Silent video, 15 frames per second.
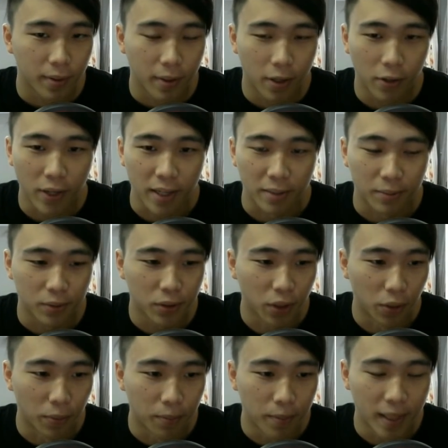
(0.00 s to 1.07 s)
Okay,
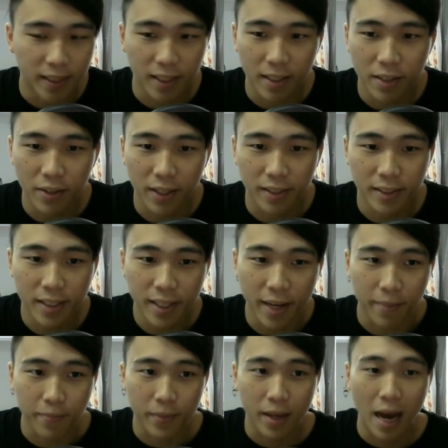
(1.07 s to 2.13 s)
so basically you can see
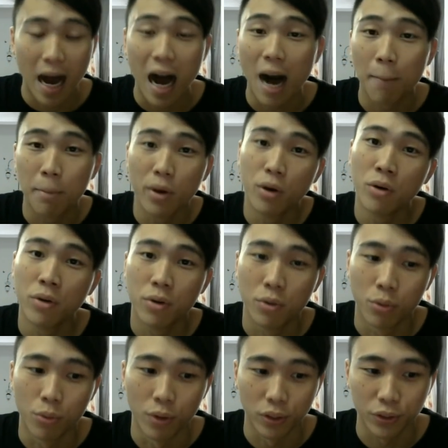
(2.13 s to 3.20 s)
that Hubble
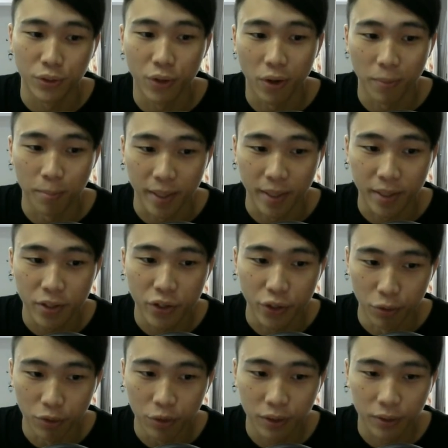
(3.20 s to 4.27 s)
was not being
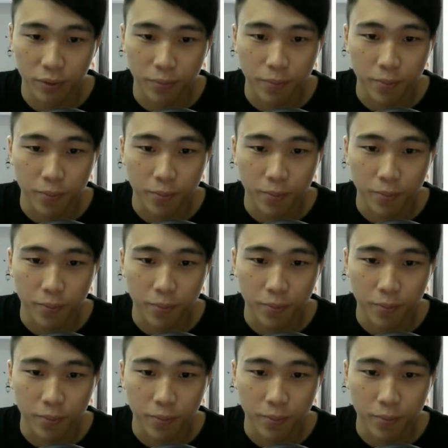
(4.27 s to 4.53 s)
used.